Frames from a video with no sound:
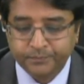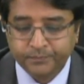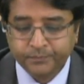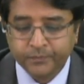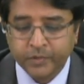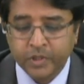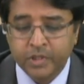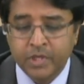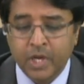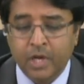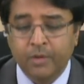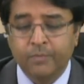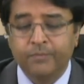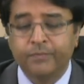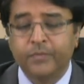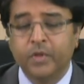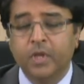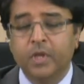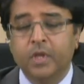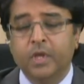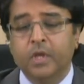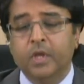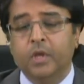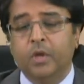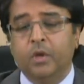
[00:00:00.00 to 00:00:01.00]
Now,
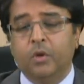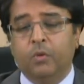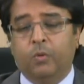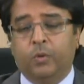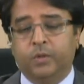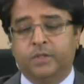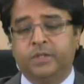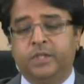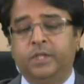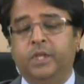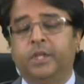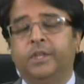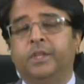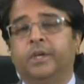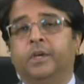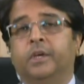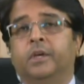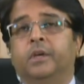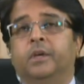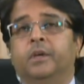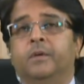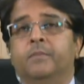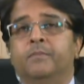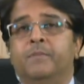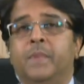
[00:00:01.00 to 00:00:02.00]
what's the other
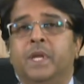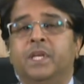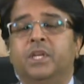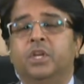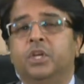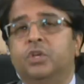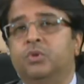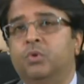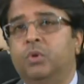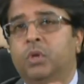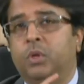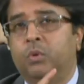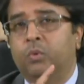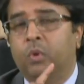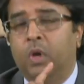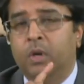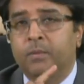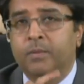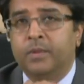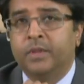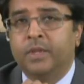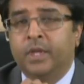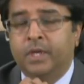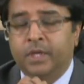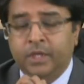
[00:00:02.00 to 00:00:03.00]
mandatory
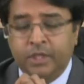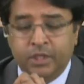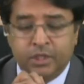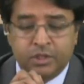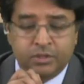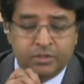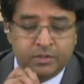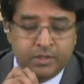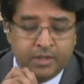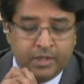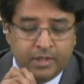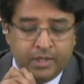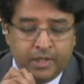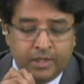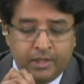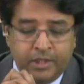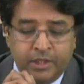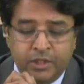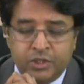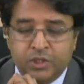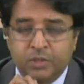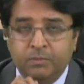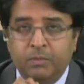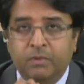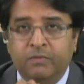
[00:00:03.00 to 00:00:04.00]
requirement that
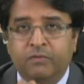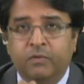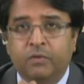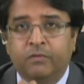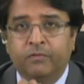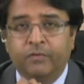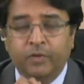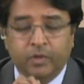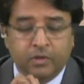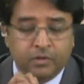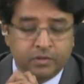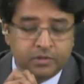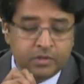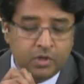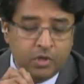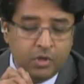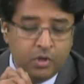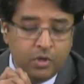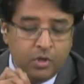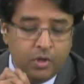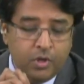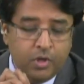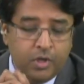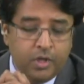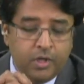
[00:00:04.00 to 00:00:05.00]
needs to be fulfilled?
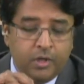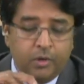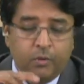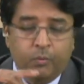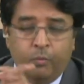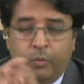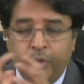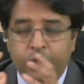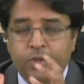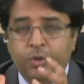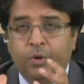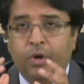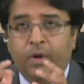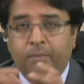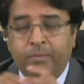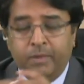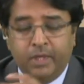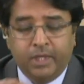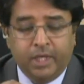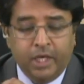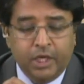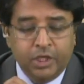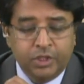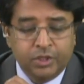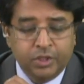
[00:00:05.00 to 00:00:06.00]
With your
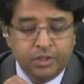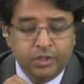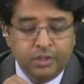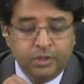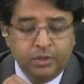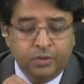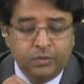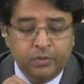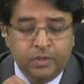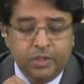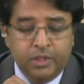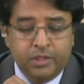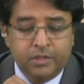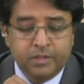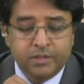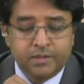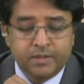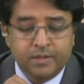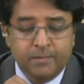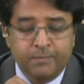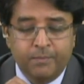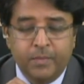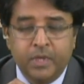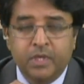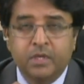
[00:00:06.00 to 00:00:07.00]
application, you need to
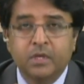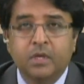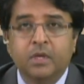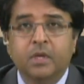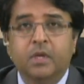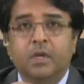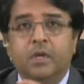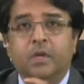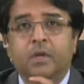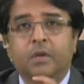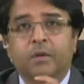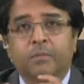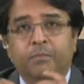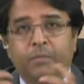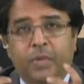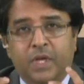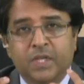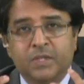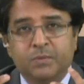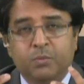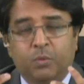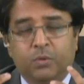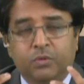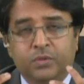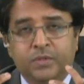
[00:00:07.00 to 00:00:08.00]
submit
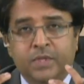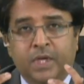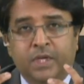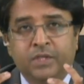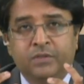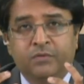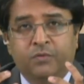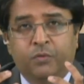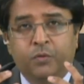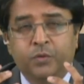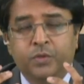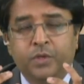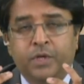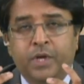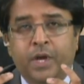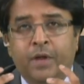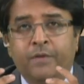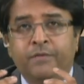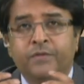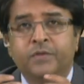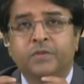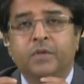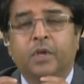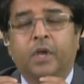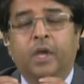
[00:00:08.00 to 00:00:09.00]
passport-sized
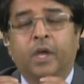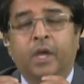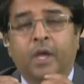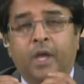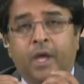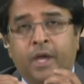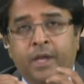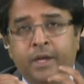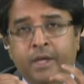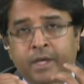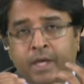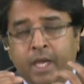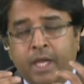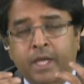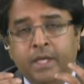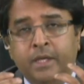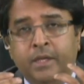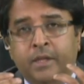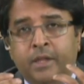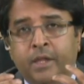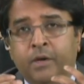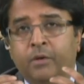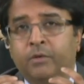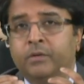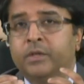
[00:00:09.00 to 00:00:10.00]
photographs, and again,
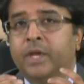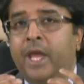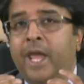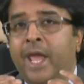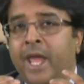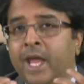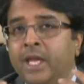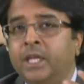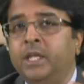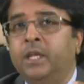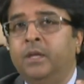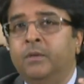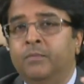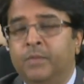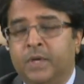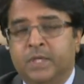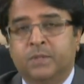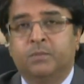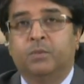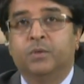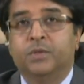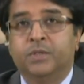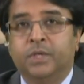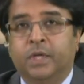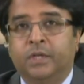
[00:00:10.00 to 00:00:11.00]
they're not any
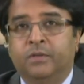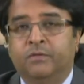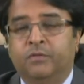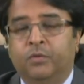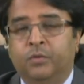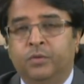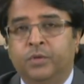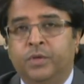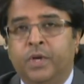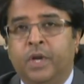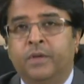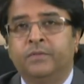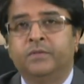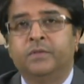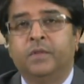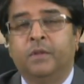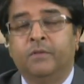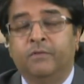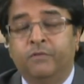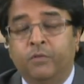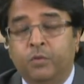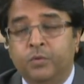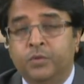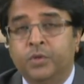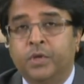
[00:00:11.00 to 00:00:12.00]
passport-sized photographs. They're
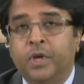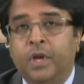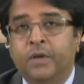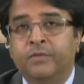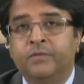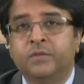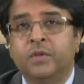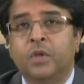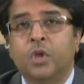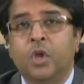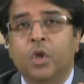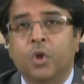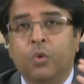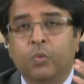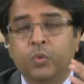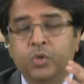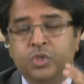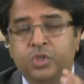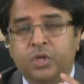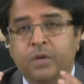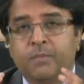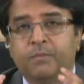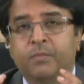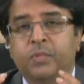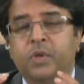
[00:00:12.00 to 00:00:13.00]
photographs which
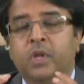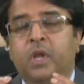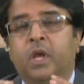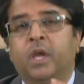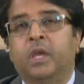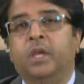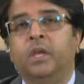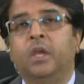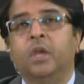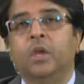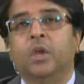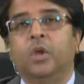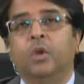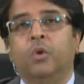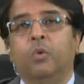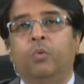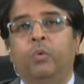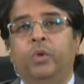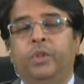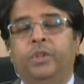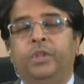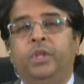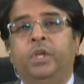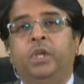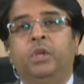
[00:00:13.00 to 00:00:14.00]
comply
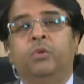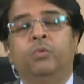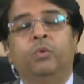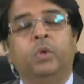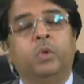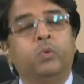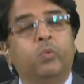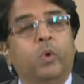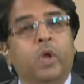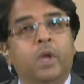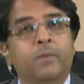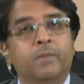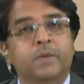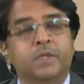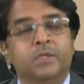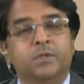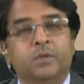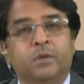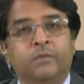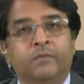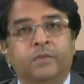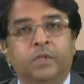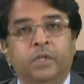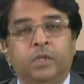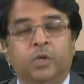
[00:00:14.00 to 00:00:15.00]
with the requirements
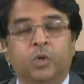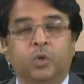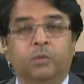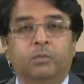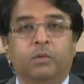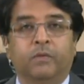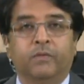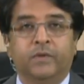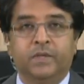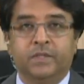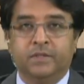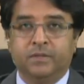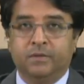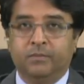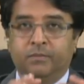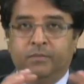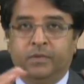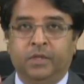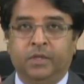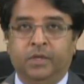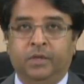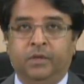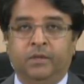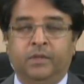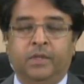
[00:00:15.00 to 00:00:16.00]
of the Home Office.
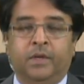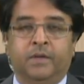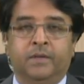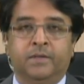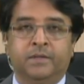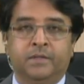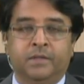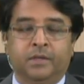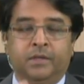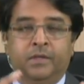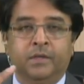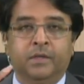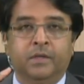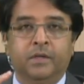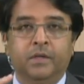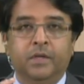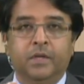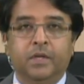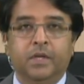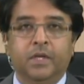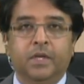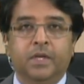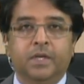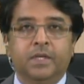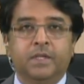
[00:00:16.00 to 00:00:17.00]
There are certain
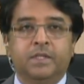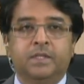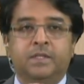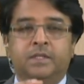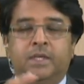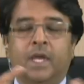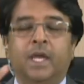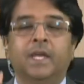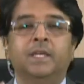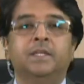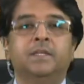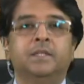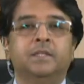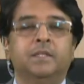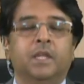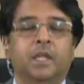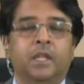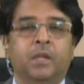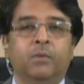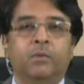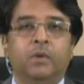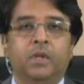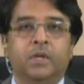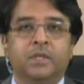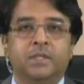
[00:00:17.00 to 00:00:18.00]
sizes that they
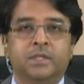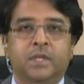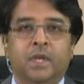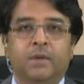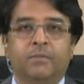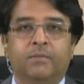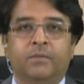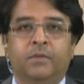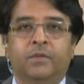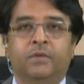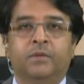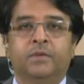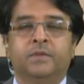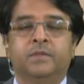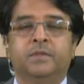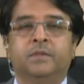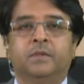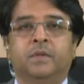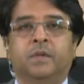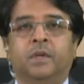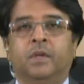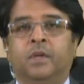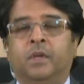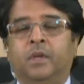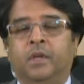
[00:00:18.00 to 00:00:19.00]
will accept. There's
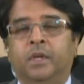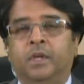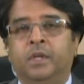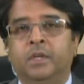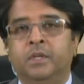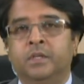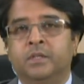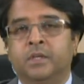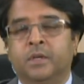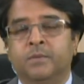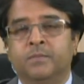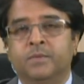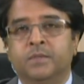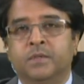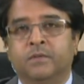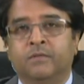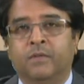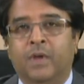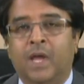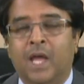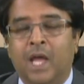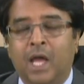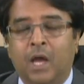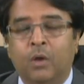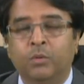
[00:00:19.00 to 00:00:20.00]
in terms of
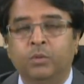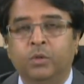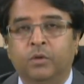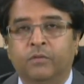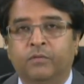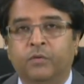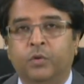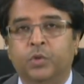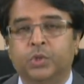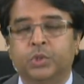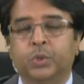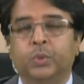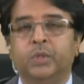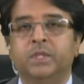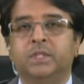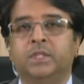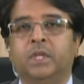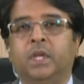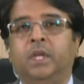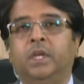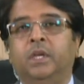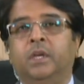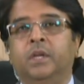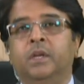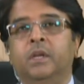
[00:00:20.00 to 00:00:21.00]
how your photo is
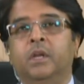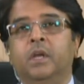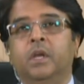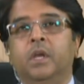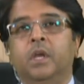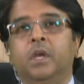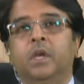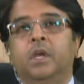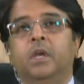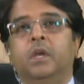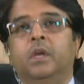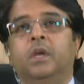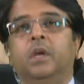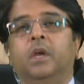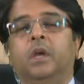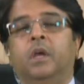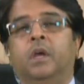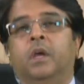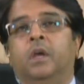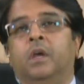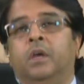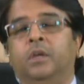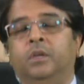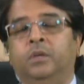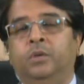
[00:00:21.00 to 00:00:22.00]
taken,
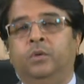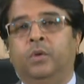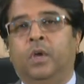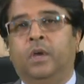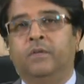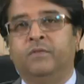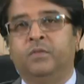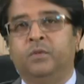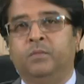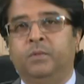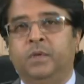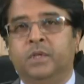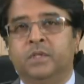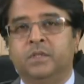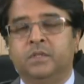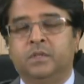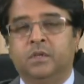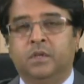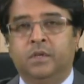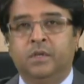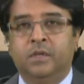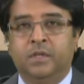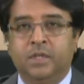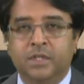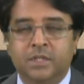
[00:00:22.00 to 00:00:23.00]
you have to be a
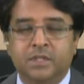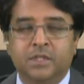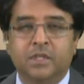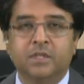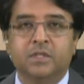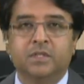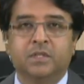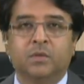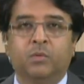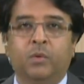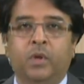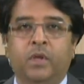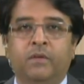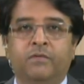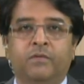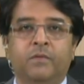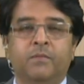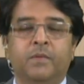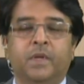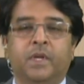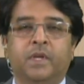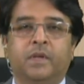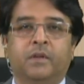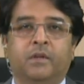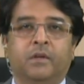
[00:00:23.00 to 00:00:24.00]
certain distance away from
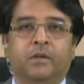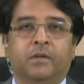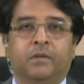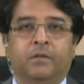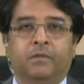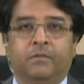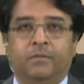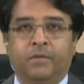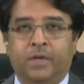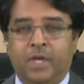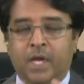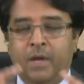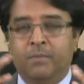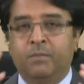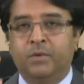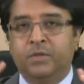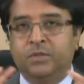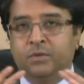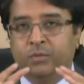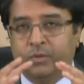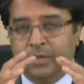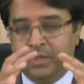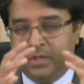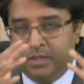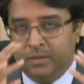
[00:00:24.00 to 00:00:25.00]
the camera.
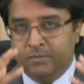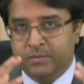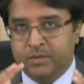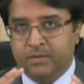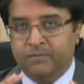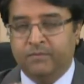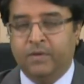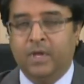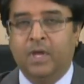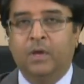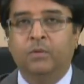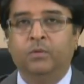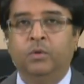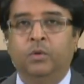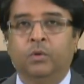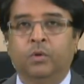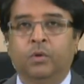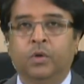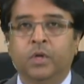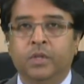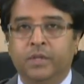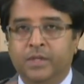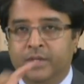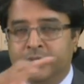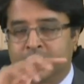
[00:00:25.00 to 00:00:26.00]
So in terms of how
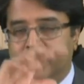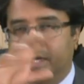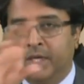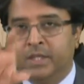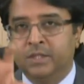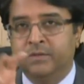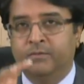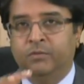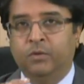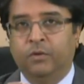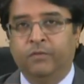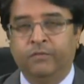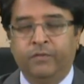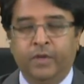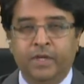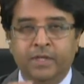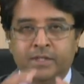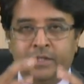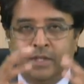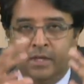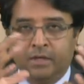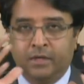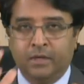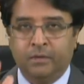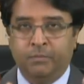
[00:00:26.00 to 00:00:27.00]
the size of your face
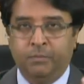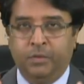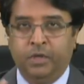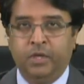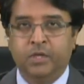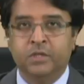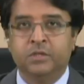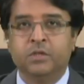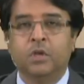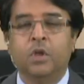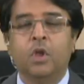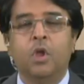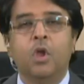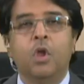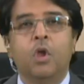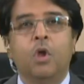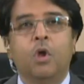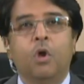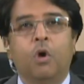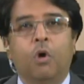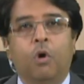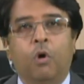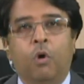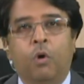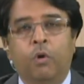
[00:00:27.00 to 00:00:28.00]
that appears
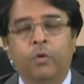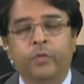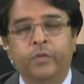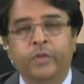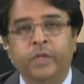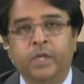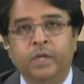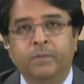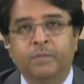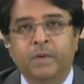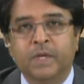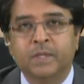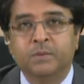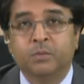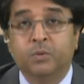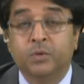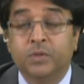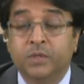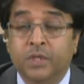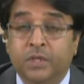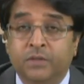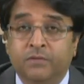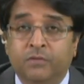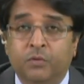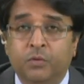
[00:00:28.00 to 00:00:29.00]
on the
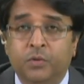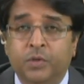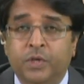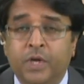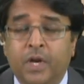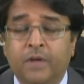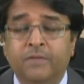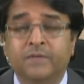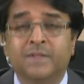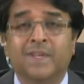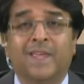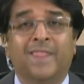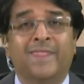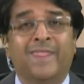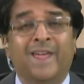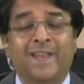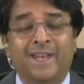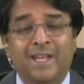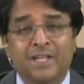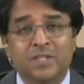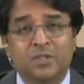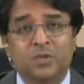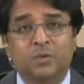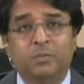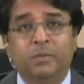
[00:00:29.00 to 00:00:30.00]
passport-sized photographs, that
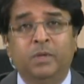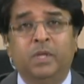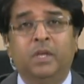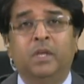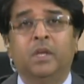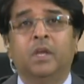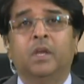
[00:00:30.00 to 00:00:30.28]
has to be